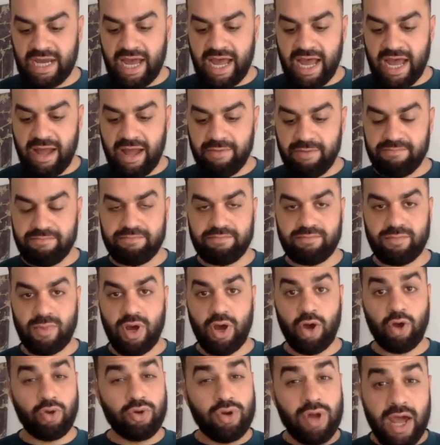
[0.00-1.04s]

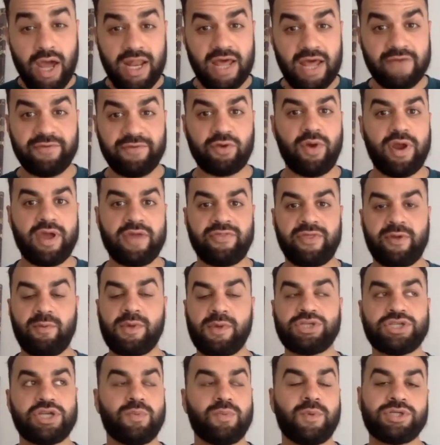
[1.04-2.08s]
Another great thing
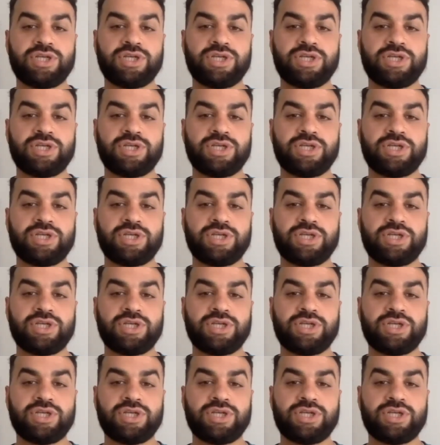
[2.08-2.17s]
which